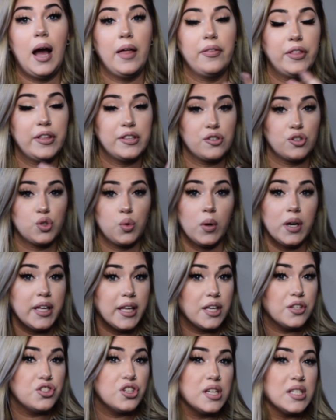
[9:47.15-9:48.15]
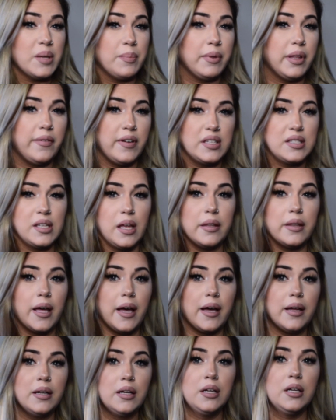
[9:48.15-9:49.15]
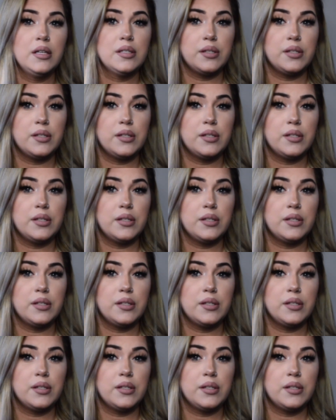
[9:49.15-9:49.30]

These are 20 inches, I believe I said that.